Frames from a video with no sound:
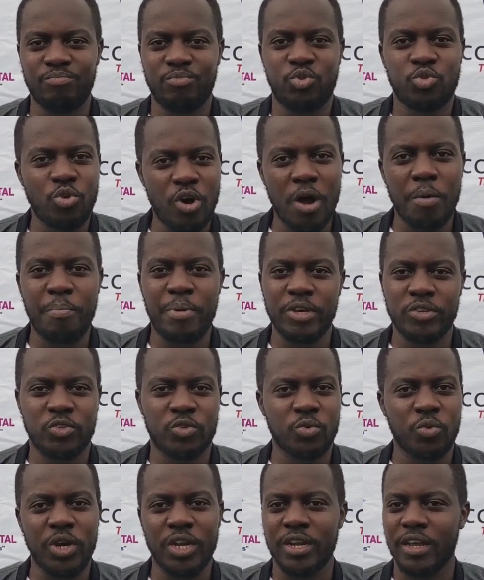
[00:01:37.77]
do our
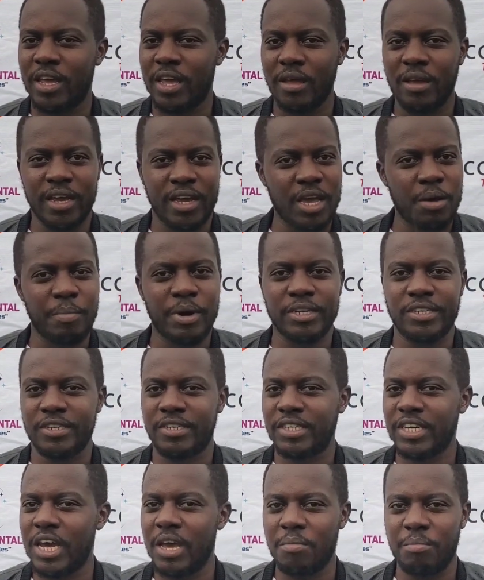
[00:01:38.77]
best to win a game at
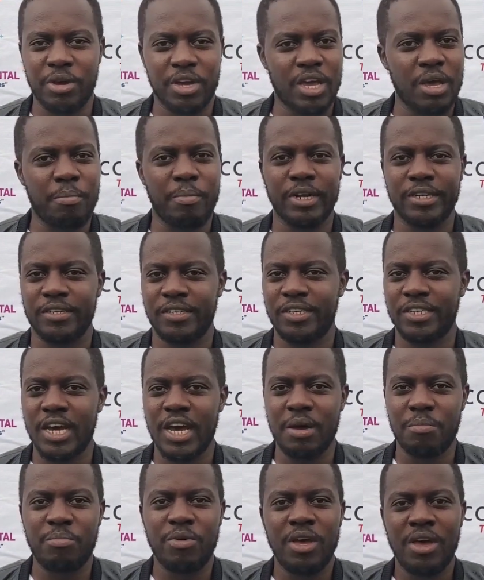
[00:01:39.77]
a
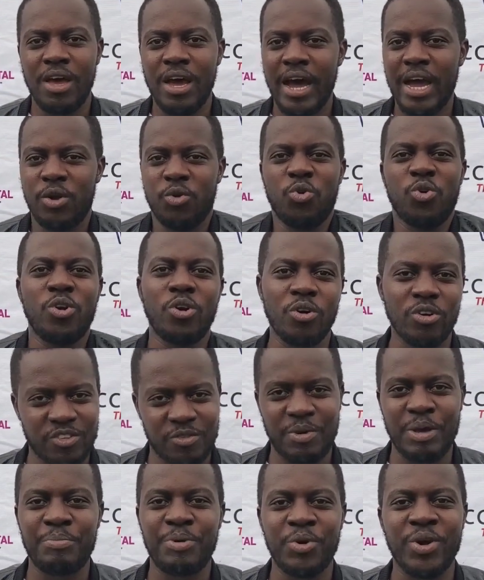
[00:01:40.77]
time, and who
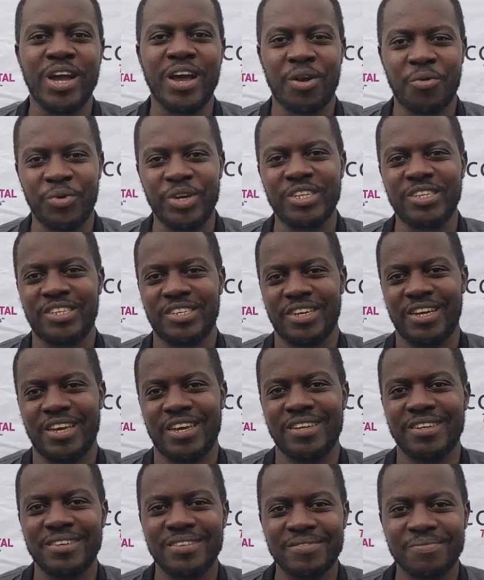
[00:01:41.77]
knows, maybe we can win it again.